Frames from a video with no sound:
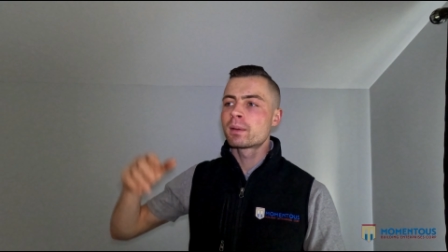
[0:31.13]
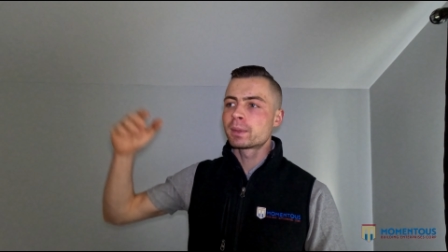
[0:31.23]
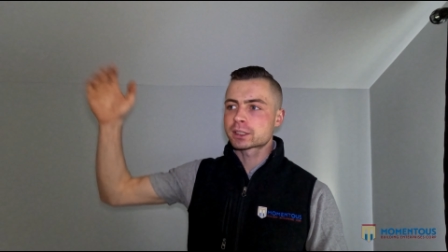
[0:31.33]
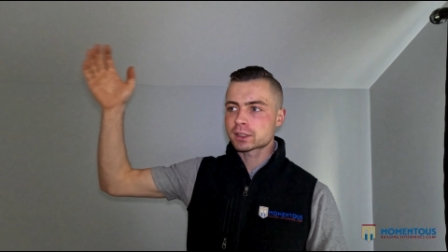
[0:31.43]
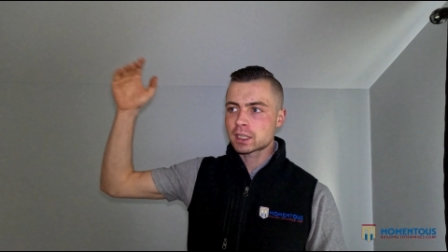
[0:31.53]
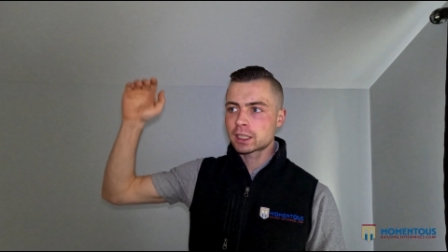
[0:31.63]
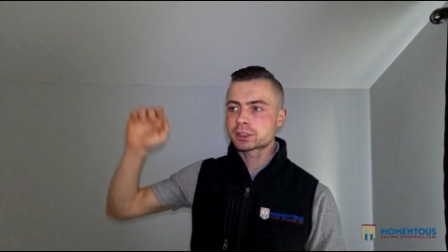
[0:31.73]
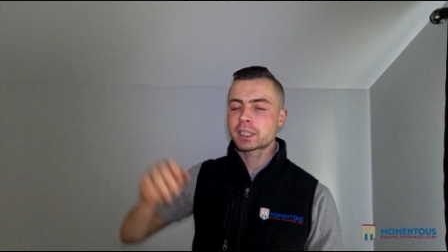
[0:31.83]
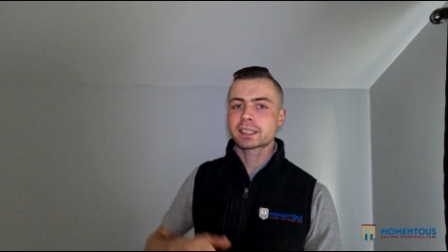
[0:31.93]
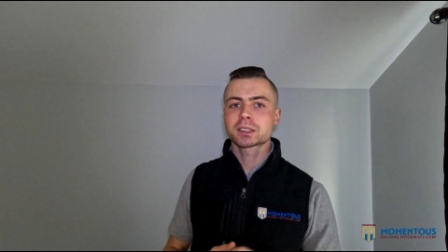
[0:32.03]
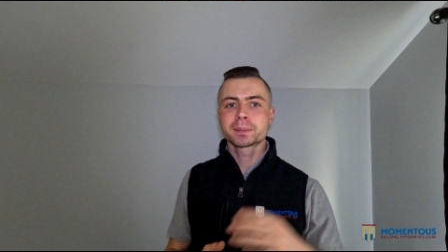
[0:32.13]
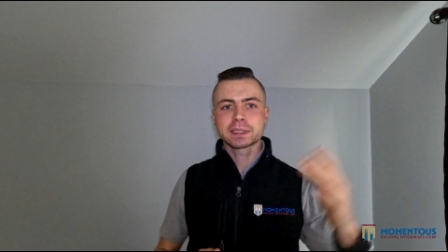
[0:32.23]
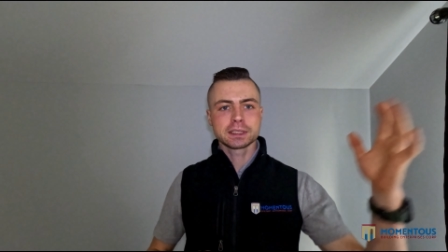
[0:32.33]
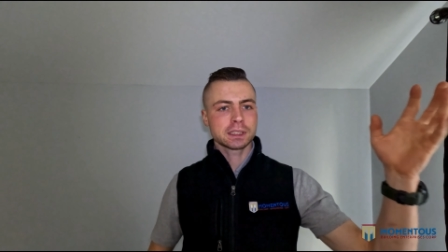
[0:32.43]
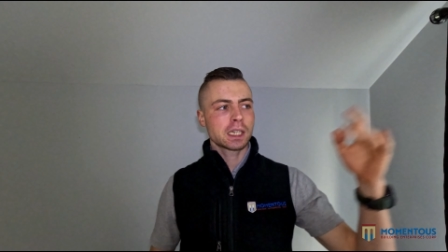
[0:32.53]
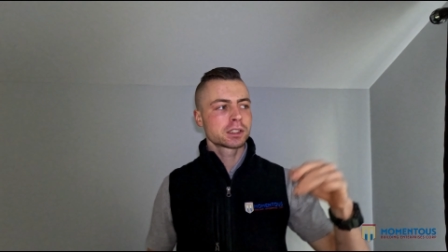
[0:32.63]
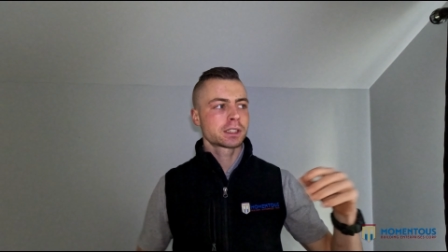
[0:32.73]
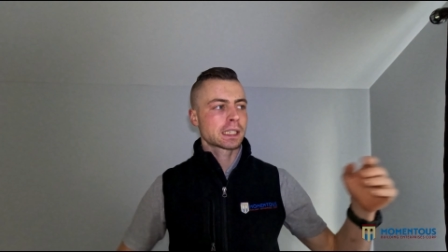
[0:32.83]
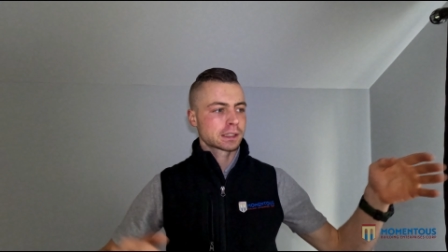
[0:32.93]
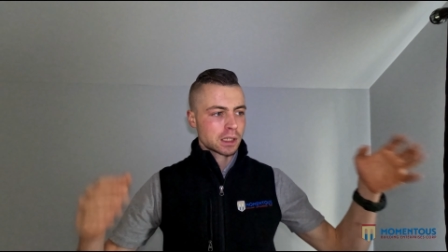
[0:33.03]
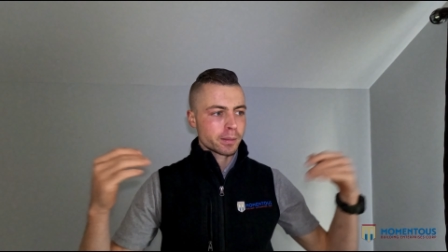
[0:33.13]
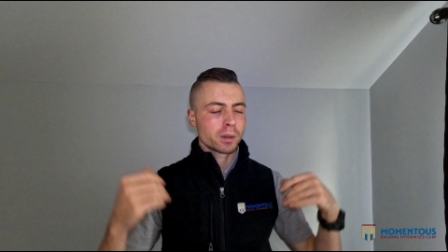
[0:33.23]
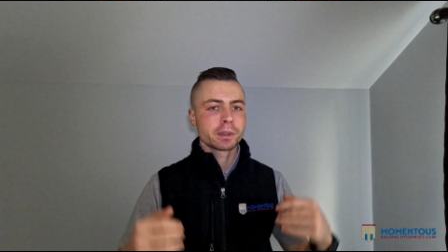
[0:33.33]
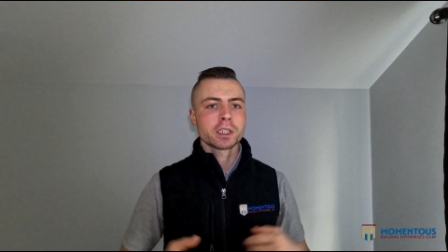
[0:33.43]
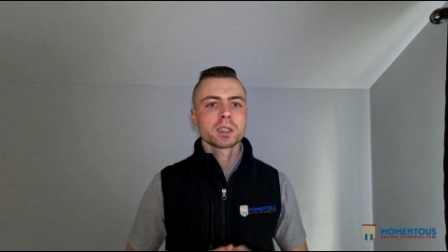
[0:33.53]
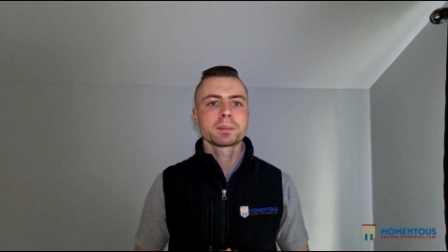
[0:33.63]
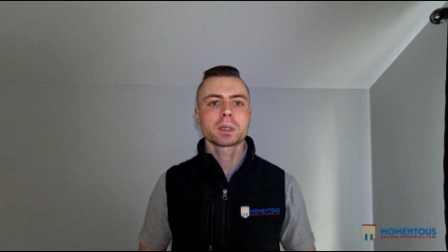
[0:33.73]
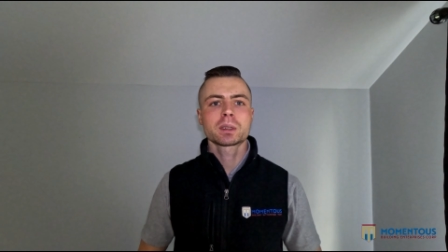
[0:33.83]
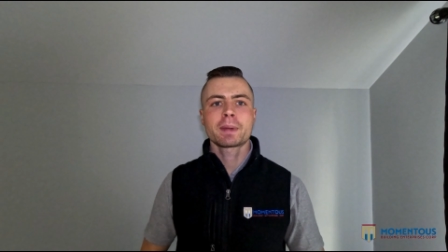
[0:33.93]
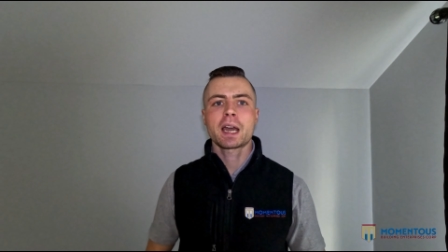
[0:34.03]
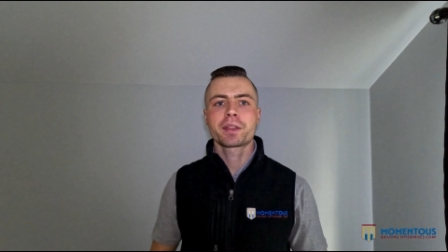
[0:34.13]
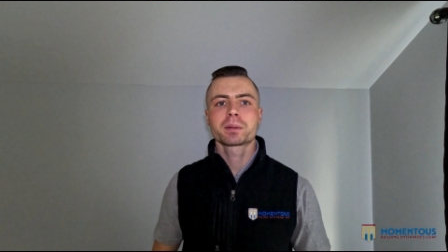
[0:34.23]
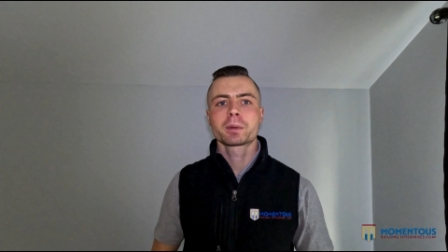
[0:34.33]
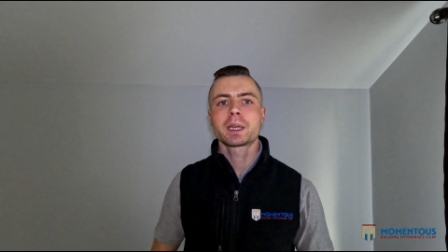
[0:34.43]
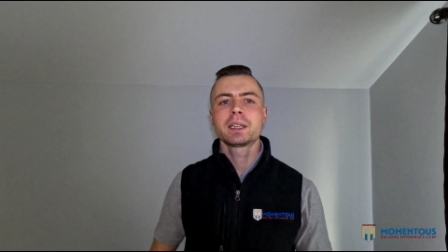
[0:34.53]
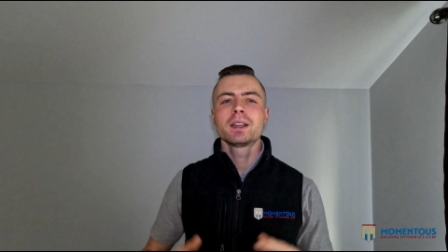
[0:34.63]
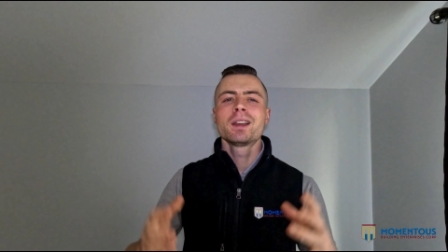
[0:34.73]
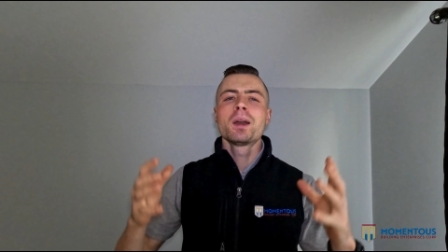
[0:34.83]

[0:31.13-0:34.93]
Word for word: Mr. Contractor, Mrs. Contractor, come over here and build a bathroom, right?